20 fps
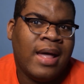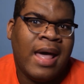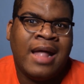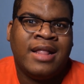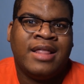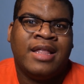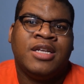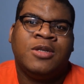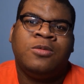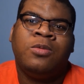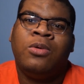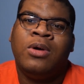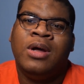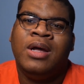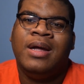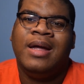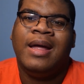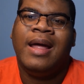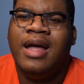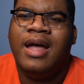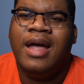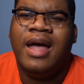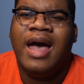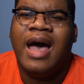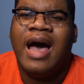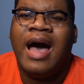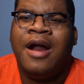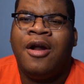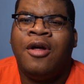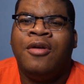At this point,
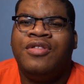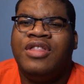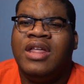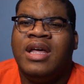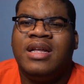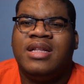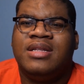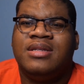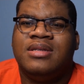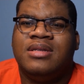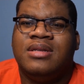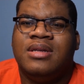I don't think